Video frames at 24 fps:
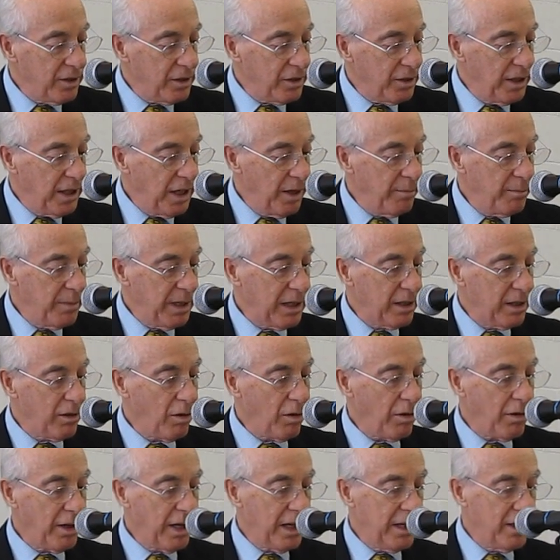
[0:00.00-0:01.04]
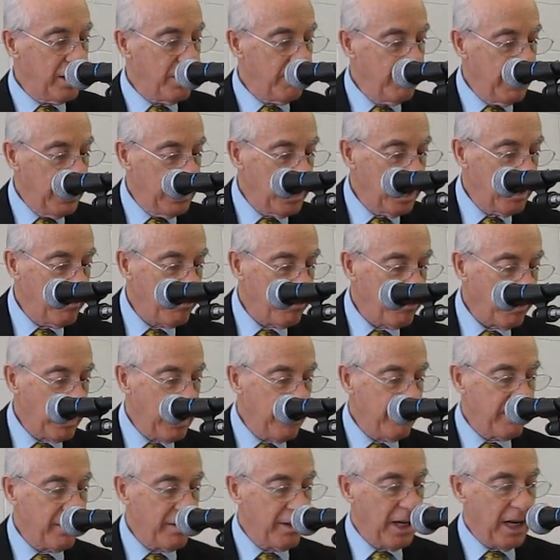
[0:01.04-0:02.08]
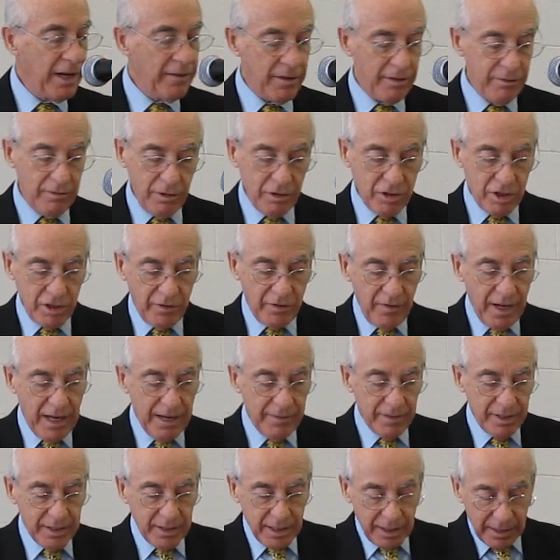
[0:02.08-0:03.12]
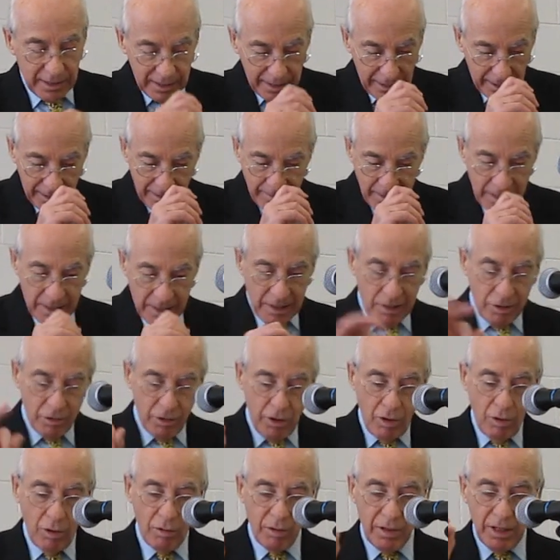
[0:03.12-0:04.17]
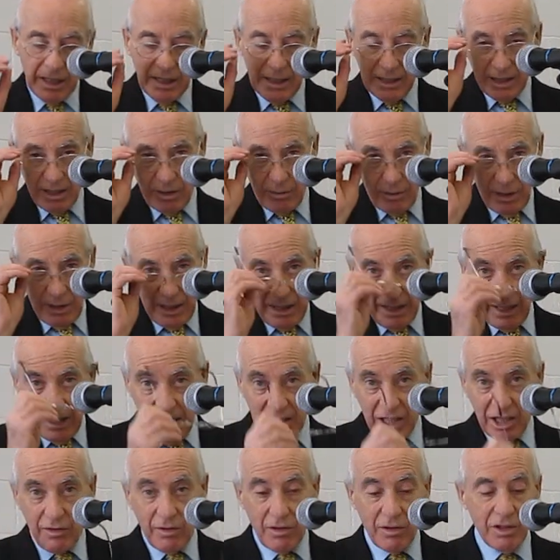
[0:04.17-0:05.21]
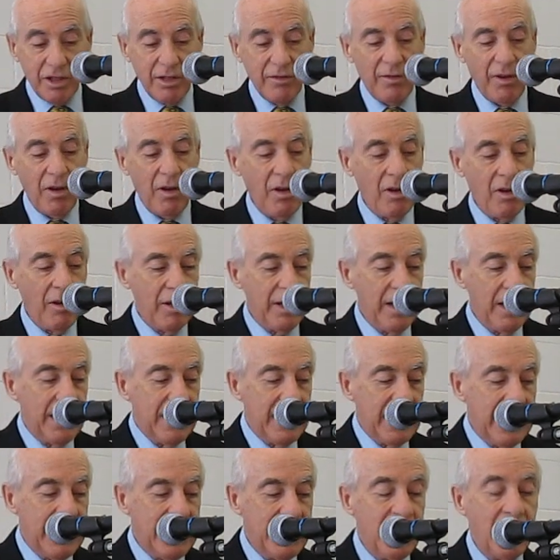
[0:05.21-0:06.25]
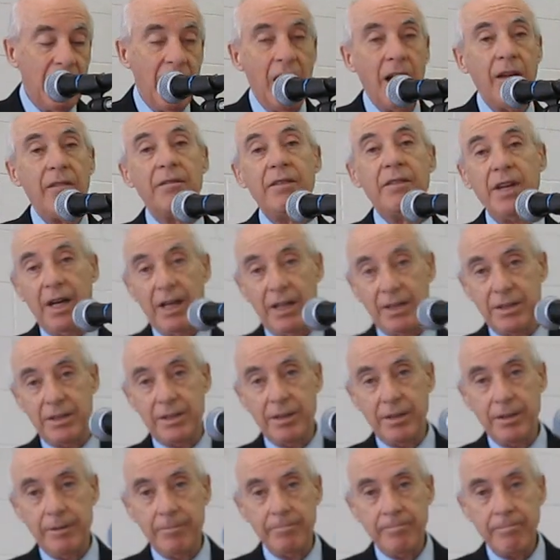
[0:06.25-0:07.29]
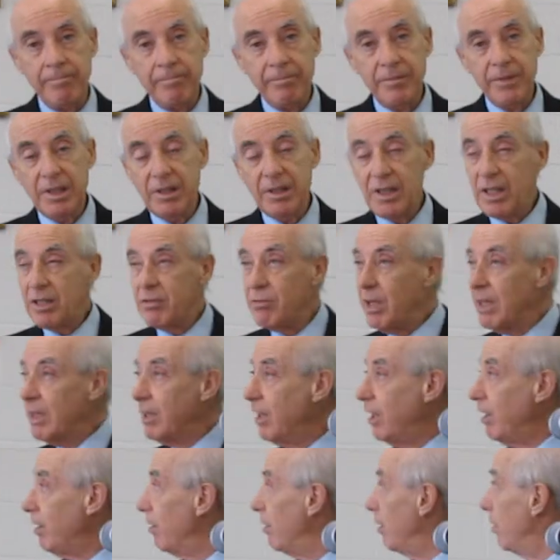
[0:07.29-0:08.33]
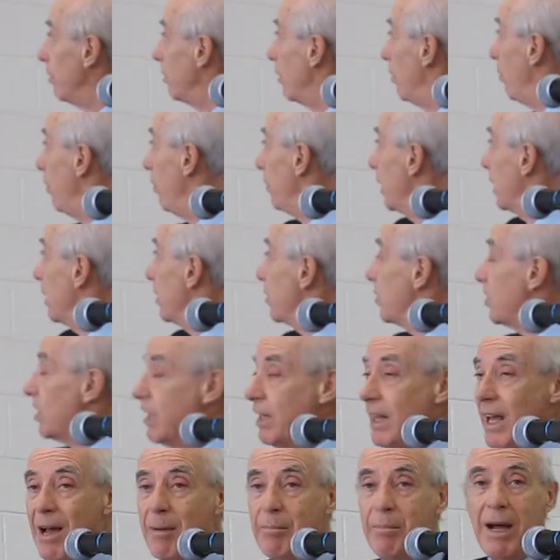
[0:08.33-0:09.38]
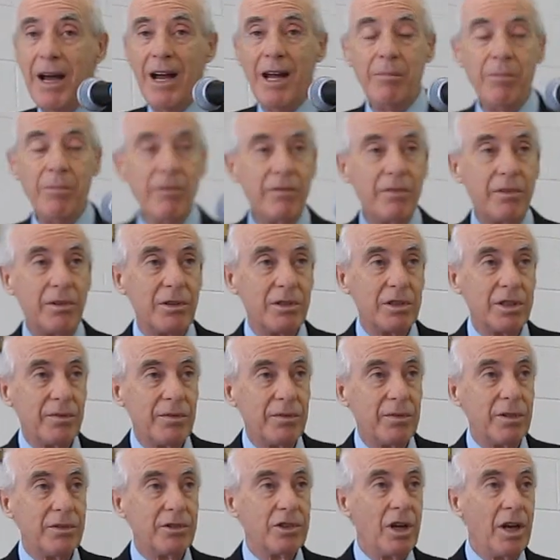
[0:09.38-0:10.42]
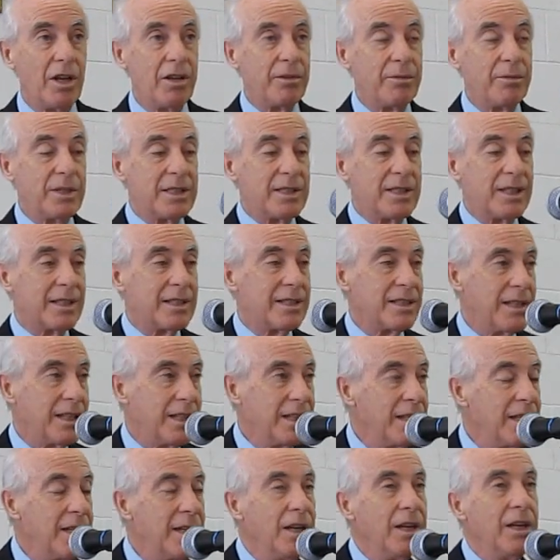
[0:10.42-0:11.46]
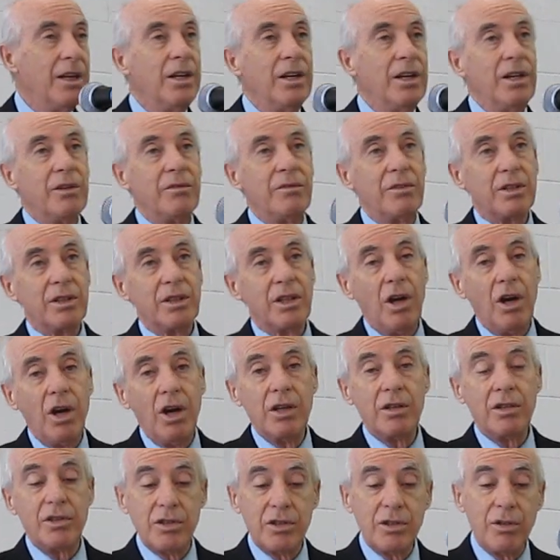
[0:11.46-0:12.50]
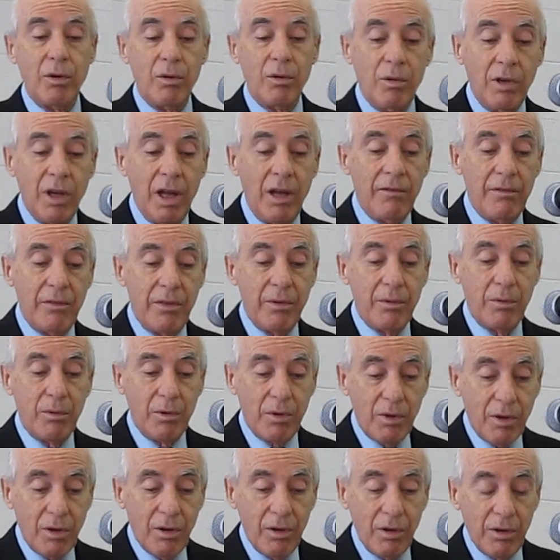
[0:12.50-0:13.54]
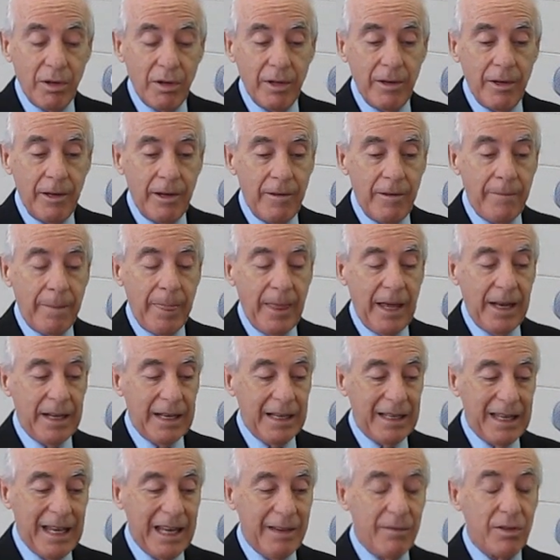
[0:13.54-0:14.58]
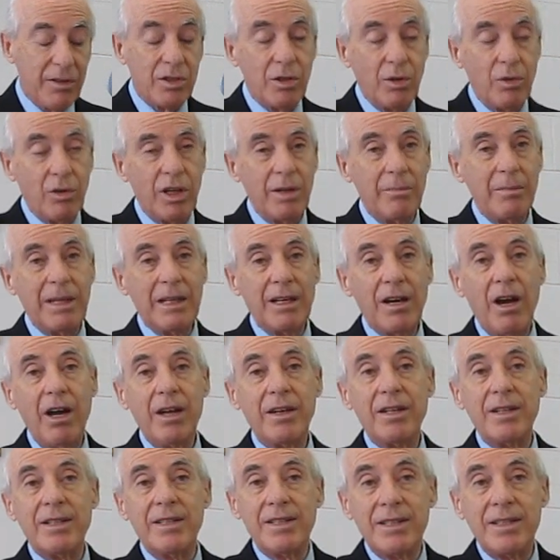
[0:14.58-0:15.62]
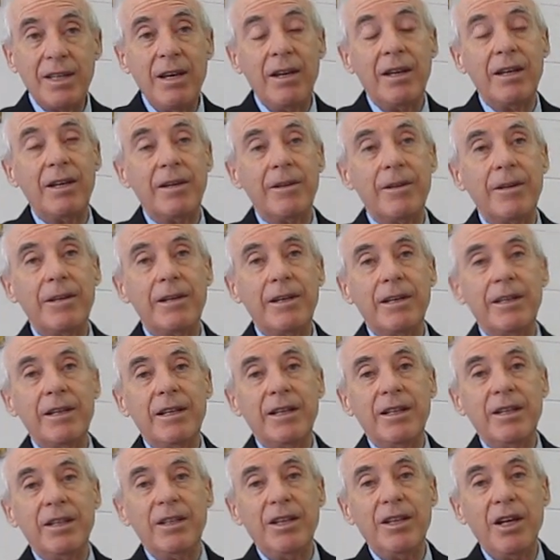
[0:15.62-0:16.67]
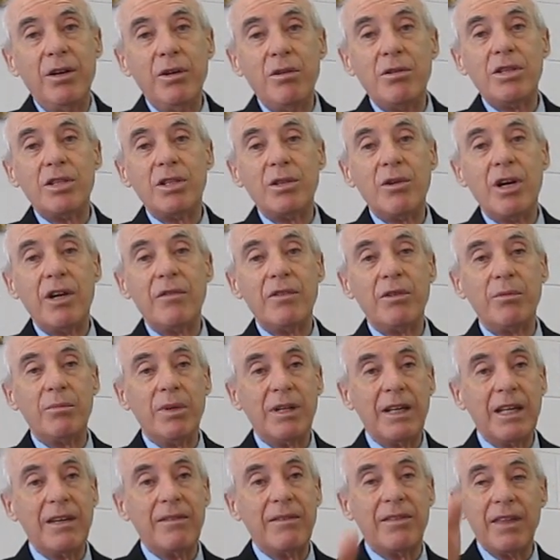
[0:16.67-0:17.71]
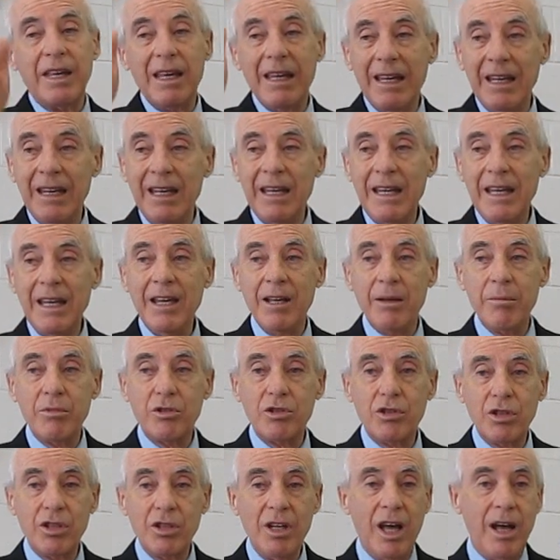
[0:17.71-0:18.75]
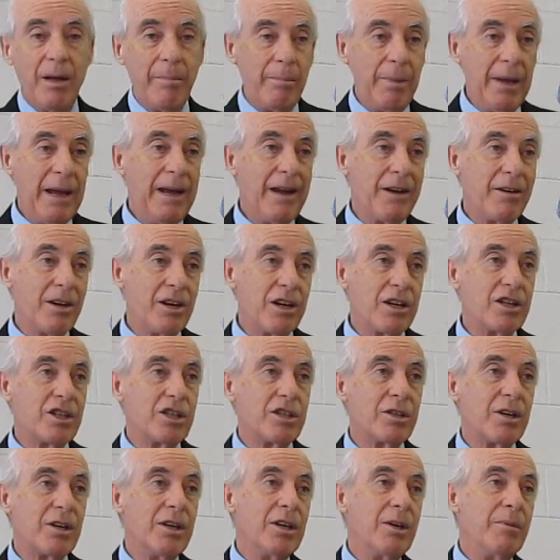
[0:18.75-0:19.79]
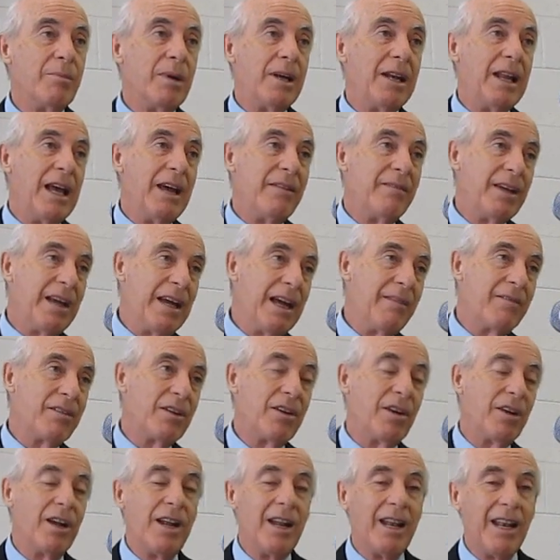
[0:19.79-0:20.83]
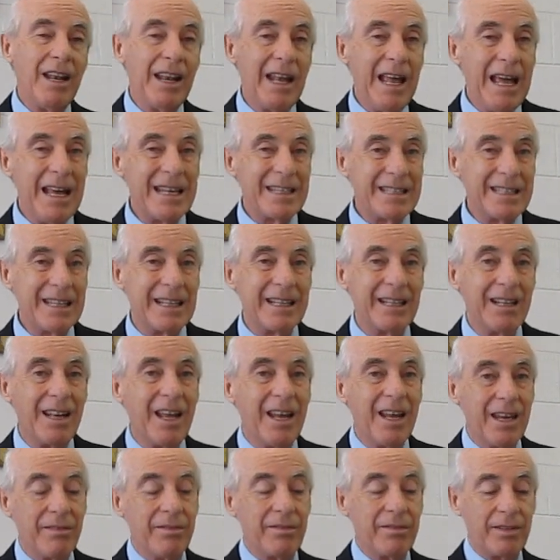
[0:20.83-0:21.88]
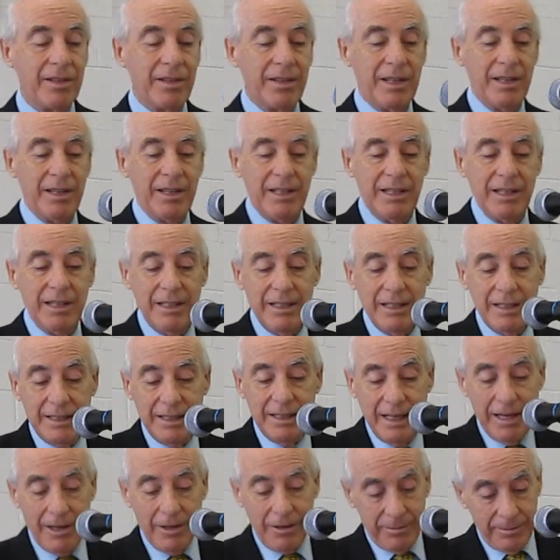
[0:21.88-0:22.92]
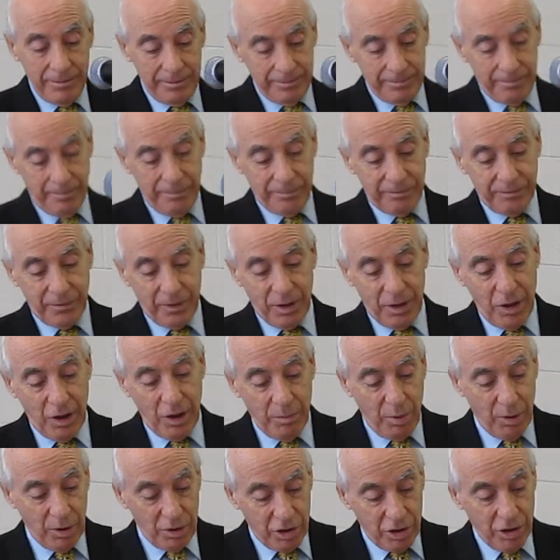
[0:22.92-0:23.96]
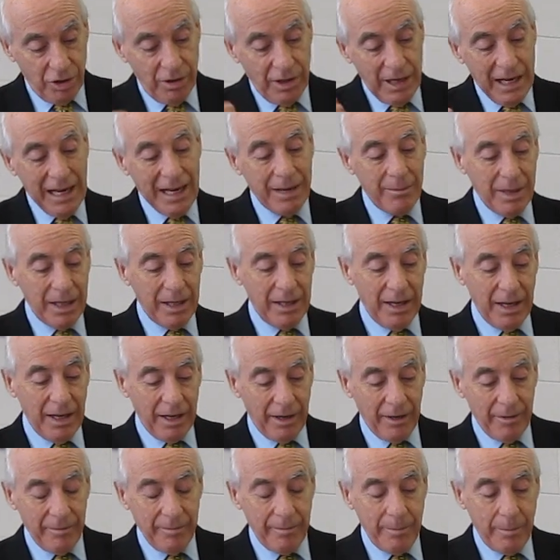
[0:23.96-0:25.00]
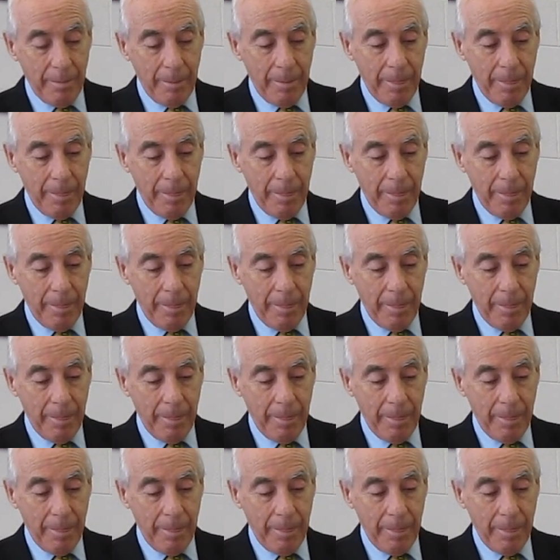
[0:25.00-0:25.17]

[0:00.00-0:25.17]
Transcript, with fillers: To him be glory and dominion forever and ever. Verses 5 and 6 there. Note these three things. First of all, he loved us. It says right there, I don't know if you can see that Bible verse, John 3.16, For God so loved the world that he gave his only begotten Son, that whosoever believeth in him should not perish, but have everlasting life. Now, you can put your name in there.